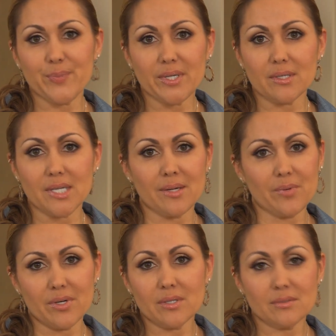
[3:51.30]
bit of
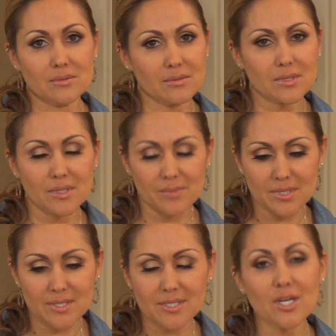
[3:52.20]
labor. It's gonna be
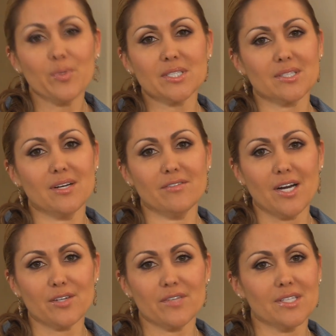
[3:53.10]
so much love
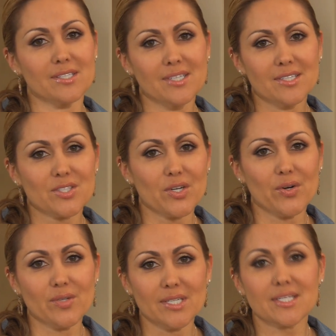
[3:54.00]
out of it.
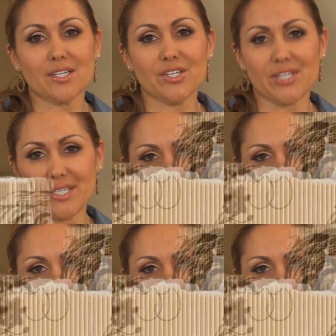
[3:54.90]
So let's get cooking.